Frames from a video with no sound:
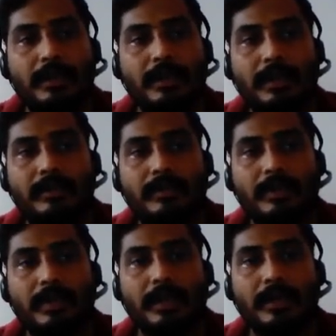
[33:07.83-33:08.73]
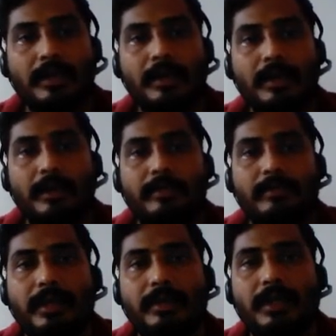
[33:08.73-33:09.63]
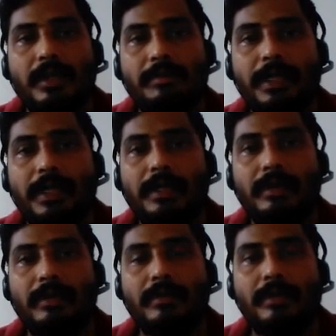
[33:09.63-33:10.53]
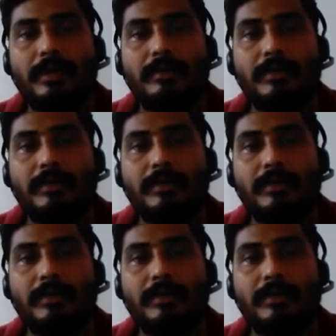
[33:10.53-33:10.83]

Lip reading: Now when you are applying a load,